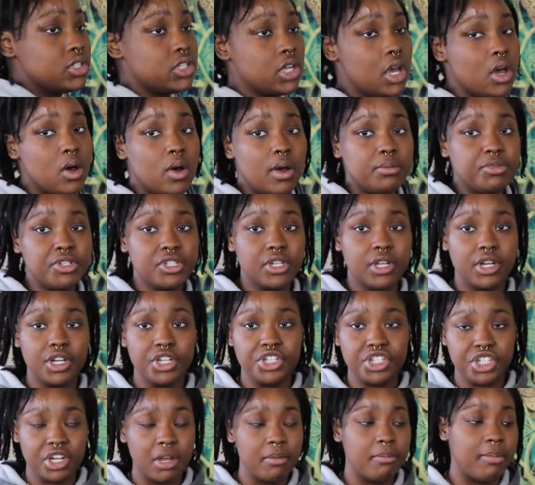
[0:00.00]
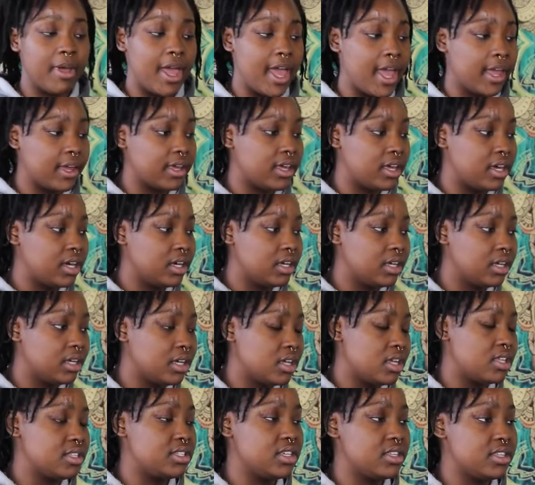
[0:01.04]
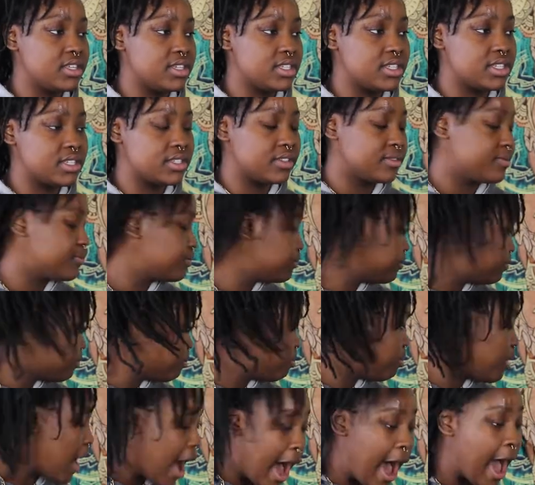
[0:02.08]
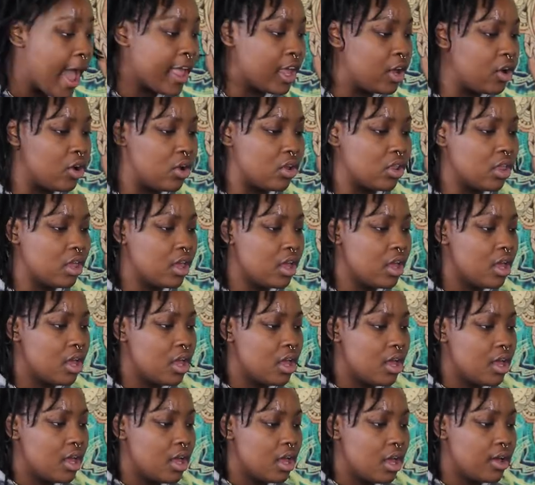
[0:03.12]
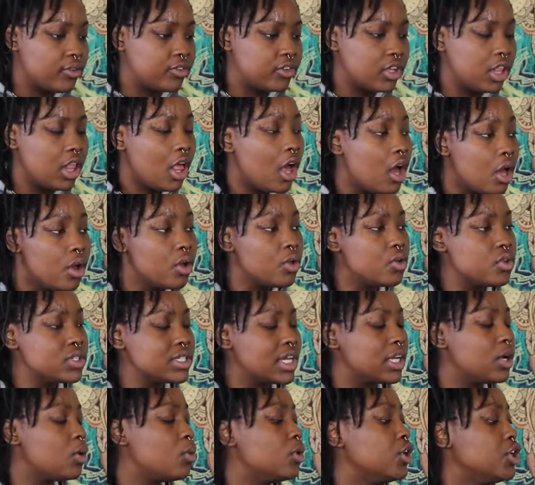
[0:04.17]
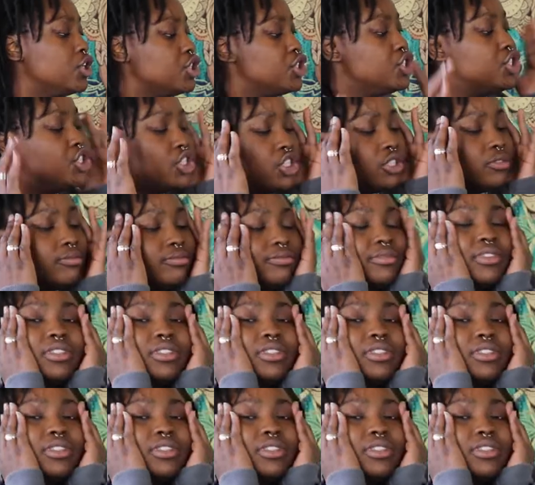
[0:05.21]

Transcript: So I'm just gonna jump back into this pile of clothes. I don't want to.